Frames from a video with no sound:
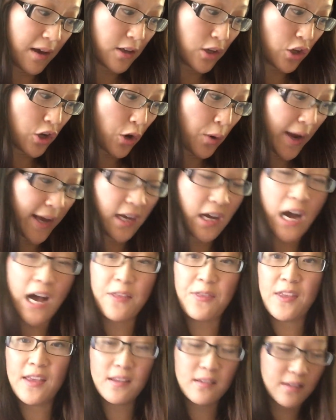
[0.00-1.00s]
you know, I
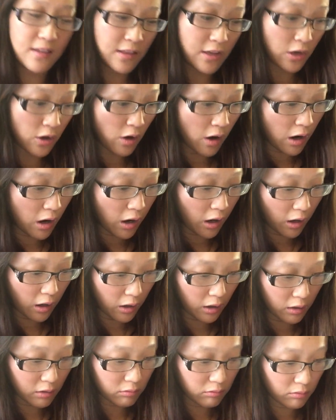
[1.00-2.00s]
got this, and there
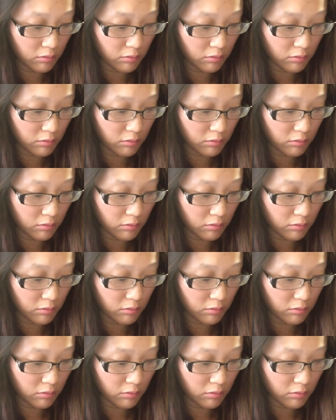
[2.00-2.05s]
are,